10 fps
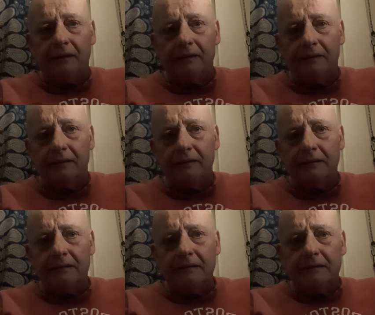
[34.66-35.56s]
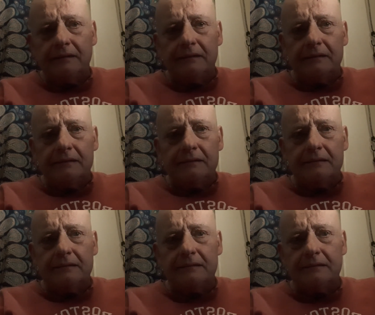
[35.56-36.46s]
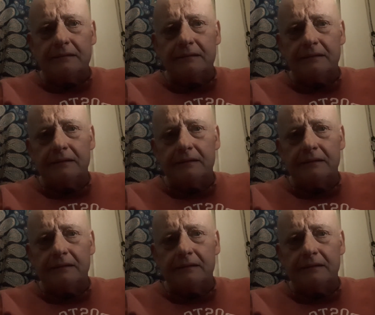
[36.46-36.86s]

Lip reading: (silence)